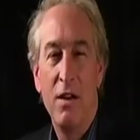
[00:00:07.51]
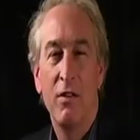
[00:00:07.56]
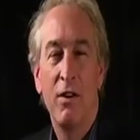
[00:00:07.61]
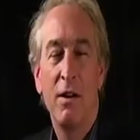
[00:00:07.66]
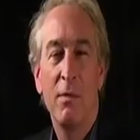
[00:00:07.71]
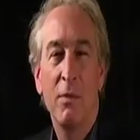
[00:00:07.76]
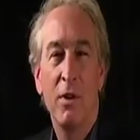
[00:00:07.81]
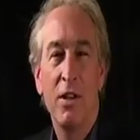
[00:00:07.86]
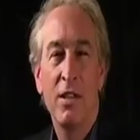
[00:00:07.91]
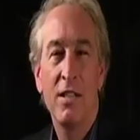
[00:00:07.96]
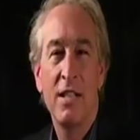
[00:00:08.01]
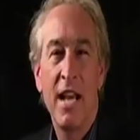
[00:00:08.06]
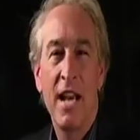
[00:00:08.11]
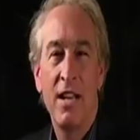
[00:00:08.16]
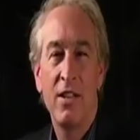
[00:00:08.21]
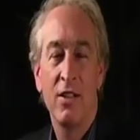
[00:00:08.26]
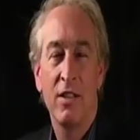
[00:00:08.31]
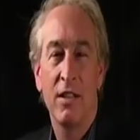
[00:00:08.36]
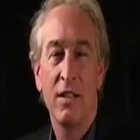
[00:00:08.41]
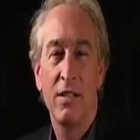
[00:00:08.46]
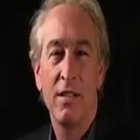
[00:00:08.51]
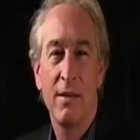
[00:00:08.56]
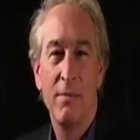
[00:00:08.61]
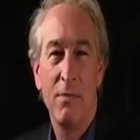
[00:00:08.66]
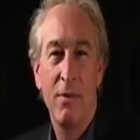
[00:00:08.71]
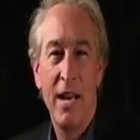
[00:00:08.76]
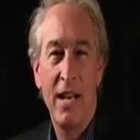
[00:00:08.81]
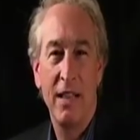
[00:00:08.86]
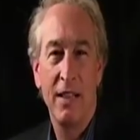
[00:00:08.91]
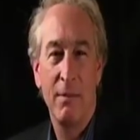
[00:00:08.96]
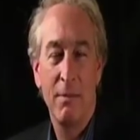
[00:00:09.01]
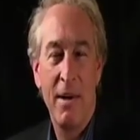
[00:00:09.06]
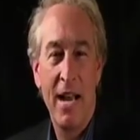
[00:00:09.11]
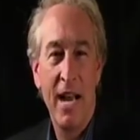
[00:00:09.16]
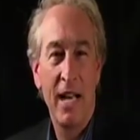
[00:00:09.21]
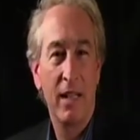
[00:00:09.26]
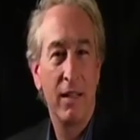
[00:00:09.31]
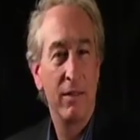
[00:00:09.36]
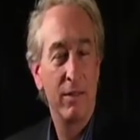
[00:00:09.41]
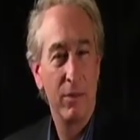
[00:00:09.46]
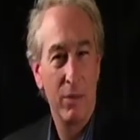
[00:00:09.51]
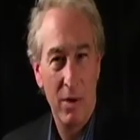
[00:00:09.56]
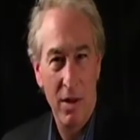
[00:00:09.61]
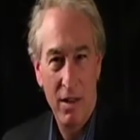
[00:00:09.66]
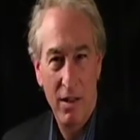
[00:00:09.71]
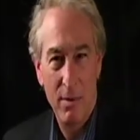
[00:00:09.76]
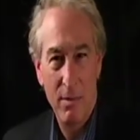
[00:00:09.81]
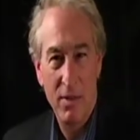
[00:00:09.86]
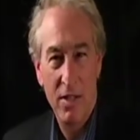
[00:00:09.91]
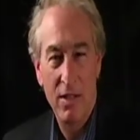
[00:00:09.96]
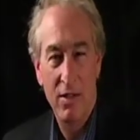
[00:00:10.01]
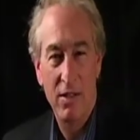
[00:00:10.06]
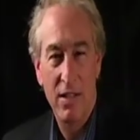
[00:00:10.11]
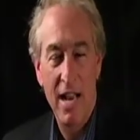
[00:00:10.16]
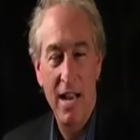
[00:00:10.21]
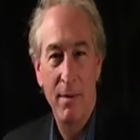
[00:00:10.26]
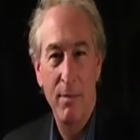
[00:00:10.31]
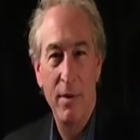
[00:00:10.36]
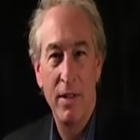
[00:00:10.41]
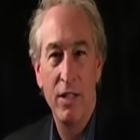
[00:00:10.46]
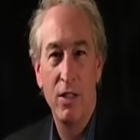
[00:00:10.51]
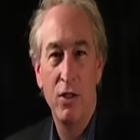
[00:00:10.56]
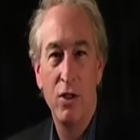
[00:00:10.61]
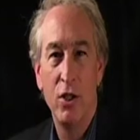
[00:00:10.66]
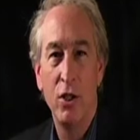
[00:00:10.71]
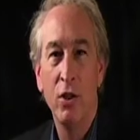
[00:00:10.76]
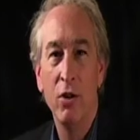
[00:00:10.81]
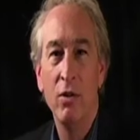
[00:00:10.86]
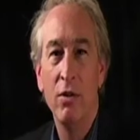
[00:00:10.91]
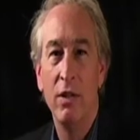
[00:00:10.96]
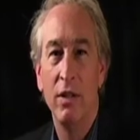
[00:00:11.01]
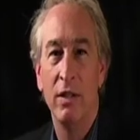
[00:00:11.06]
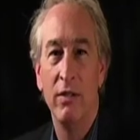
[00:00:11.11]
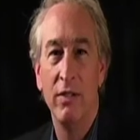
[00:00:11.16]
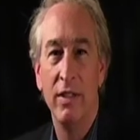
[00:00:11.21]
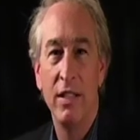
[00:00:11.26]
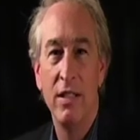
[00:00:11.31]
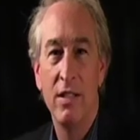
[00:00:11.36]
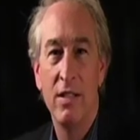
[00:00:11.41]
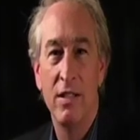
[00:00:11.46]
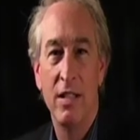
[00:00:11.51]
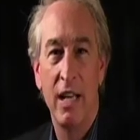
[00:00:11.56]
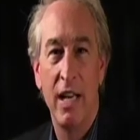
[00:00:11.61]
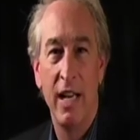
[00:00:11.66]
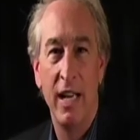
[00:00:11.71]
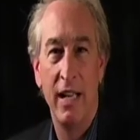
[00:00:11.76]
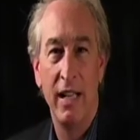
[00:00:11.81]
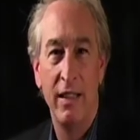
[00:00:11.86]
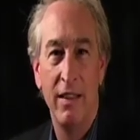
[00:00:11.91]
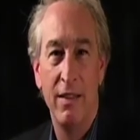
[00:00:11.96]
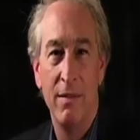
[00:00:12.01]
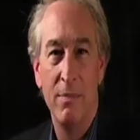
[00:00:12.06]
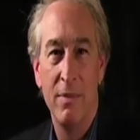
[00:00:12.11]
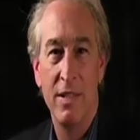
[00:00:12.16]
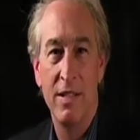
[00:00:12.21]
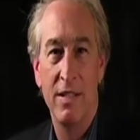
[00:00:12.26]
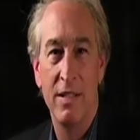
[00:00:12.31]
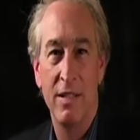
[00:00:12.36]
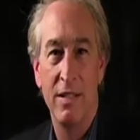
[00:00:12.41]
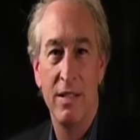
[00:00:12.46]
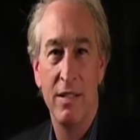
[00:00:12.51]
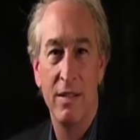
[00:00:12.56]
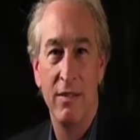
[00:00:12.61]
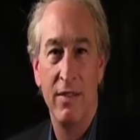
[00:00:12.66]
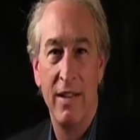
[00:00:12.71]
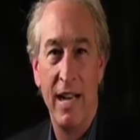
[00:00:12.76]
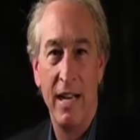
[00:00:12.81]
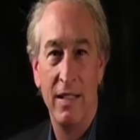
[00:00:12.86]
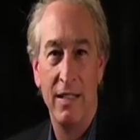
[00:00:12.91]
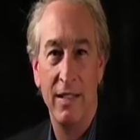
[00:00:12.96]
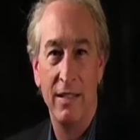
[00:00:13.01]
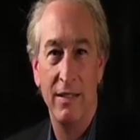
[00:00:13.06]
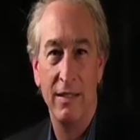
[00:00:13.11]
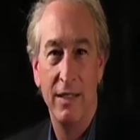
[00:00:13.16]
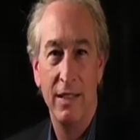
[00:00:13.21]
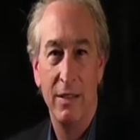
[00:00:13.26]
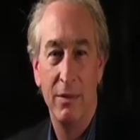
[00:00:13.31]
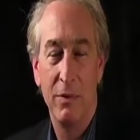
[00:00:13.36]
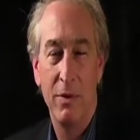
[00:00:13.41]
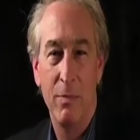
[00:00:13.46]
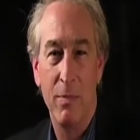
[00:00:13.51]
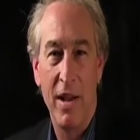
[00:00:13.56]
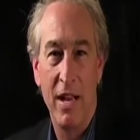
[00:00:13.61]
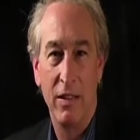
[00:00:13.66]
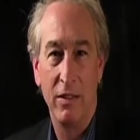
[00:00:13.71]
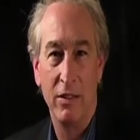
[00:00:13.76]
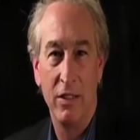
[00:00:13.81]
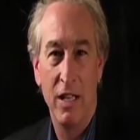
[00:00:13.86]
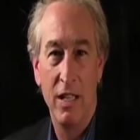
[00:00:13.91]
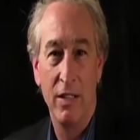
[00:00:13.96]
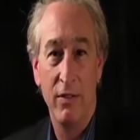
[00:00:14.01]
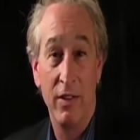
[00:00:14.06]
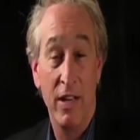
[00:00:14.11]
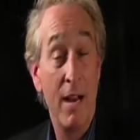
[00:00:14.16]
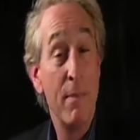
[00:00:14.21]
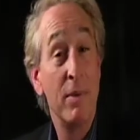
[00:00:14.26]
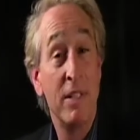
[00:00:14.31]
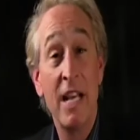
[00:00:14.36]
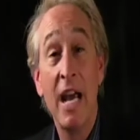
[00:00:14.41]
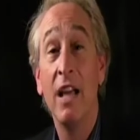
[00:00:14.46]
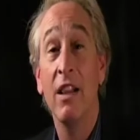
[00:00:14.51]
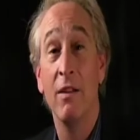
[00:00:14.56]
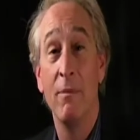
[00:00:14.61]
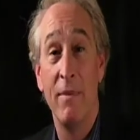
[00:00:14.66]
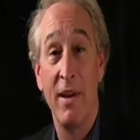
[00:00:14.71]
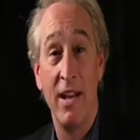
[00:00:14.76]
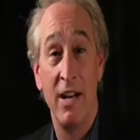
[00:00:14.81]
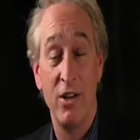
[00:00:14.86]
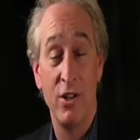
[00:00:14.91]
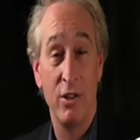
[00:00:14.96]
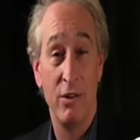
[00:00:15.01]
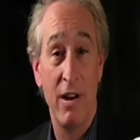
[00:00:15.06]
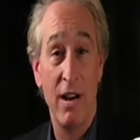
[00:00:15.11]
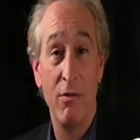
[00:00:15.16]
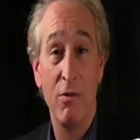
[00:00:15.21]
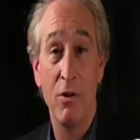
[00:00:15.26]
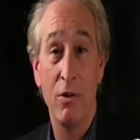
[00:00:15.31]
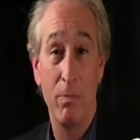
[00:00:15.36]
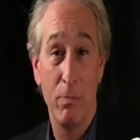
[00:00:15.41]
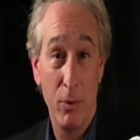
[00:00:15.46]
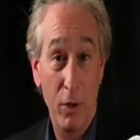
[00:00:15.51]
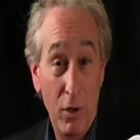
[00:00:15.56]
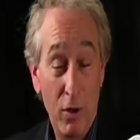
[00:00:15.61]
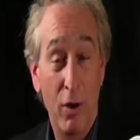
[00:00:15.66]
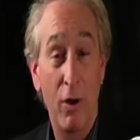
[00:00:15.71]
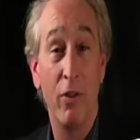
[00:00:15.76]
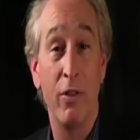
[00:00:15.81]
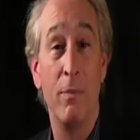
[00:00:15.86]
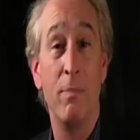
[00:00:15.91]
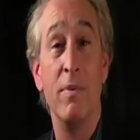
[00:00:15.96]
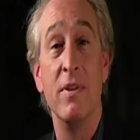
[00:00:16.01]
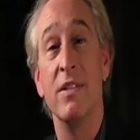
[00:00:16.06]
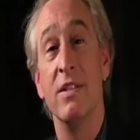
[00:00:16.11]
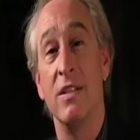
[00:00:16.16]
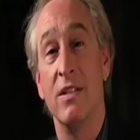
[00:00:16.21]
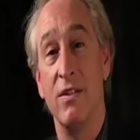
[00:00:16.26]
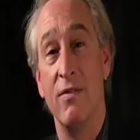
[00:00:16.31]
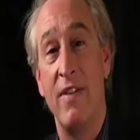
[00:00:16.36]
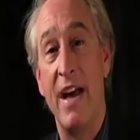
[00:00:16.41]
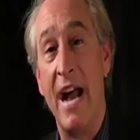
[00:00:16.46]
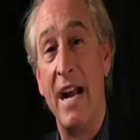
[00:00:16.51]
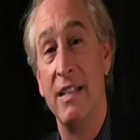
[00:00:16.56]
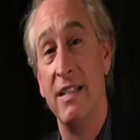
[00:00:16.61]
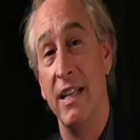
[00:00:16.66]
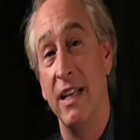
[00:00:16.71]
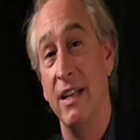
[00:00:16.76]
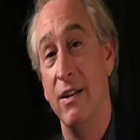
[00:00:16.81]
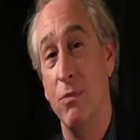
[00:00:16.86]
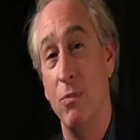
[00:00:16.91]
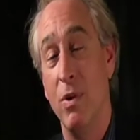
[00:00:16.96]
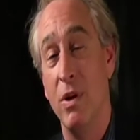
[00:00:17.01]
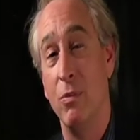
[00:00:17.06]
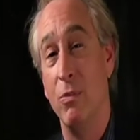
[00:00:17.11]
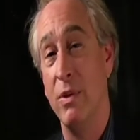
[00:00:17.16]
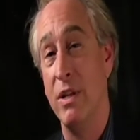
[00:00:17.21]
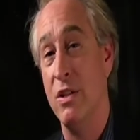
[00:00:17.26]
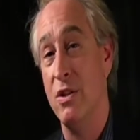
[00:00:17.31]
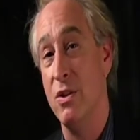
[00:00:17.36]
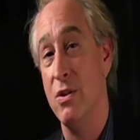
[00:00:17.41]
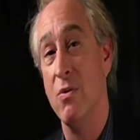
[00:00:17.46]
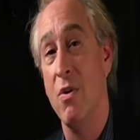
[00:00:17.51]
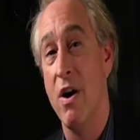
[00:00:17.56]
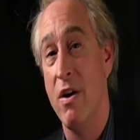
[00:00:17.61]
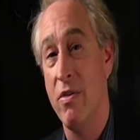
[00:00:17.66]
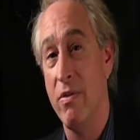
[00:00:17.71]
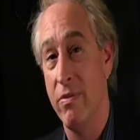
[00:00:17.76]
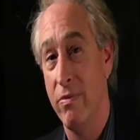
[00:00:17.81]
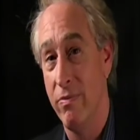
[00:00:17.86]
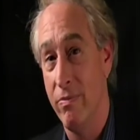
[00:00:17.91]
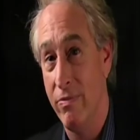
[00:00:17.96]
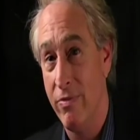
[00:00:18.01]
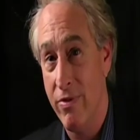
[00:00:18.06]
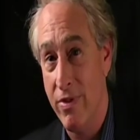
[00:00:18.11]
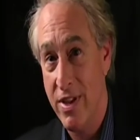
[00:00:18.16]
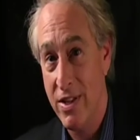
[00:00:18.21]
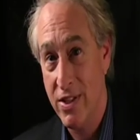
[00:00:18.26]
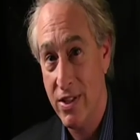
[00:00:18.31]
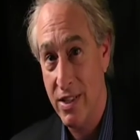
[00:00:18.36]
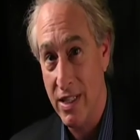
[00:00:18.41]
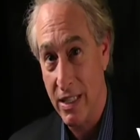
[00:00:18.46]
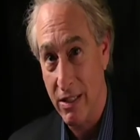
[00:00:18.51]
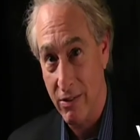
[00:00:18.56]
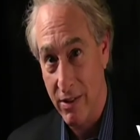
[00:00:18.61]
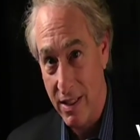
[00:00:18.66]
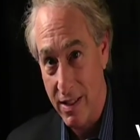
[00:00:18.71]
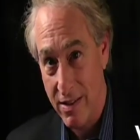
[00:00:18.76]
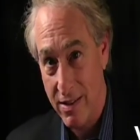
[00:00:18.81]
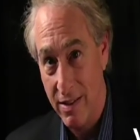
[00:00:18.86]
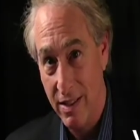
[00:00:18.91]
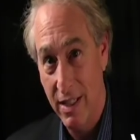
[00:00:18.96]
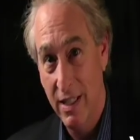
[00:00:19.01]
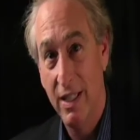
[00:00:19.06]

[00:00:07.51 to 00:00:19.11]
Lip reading: From Los Angeles, I'm Brad Lemack. Welcome to segment 2 of Inside the Business of Acting with Michael Donovan. I'm a talent manager. I wrote a book called The Business of Acting, and what we do on this series